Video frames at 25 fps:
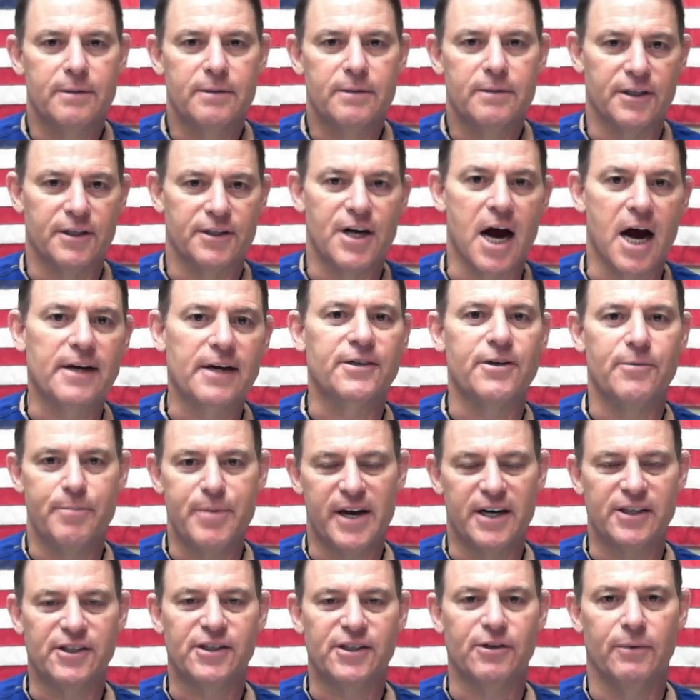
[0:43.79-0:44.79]
the
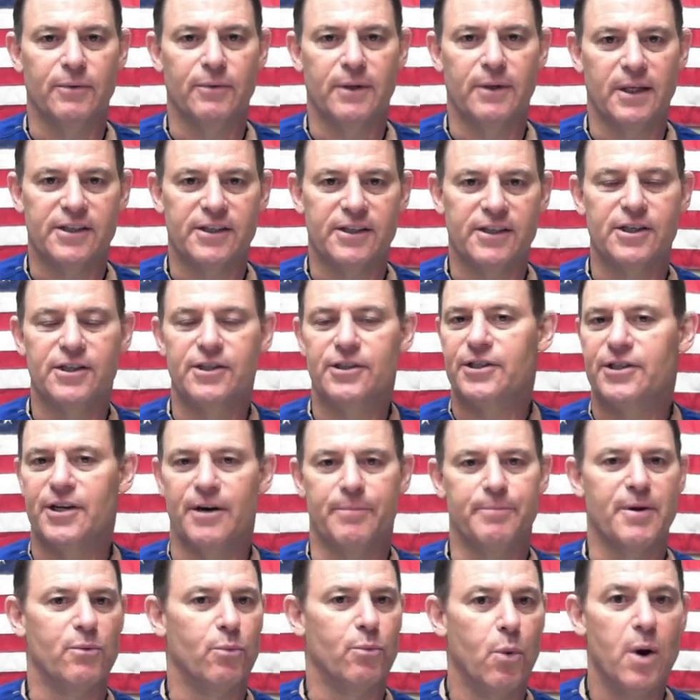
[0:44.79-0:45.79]
doctor-patient
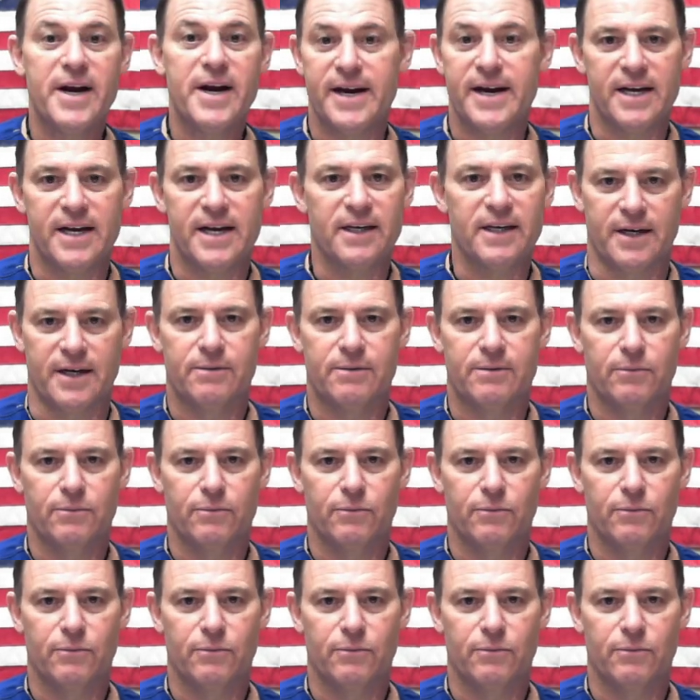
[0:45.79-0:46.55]
relationship. And what is it?